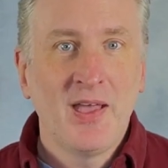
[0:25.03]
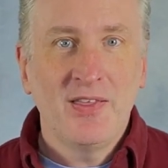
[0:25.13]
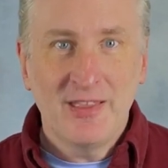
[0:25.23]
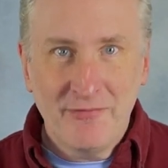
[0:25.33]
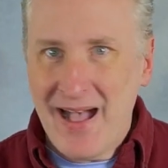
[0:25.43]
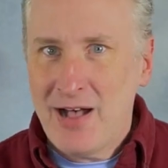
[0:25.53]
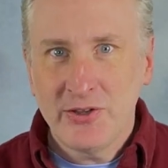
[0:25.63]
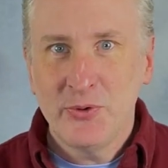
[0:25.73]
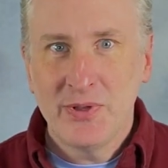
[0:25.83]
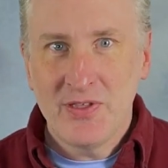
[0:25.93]
the
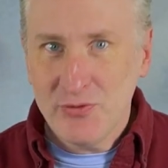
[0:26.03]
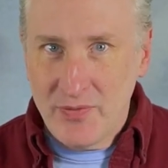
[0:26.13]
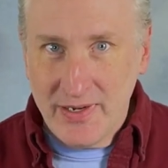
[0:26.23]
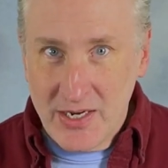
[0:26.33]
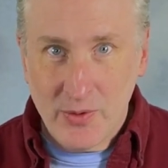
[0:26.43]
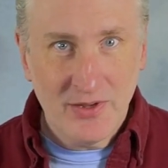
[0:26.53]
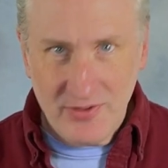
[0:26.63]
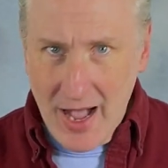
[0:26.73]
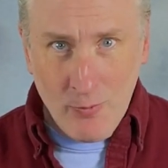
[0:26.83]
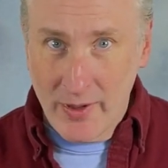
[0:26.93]
value in this video is
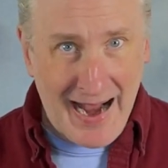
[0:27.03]
not what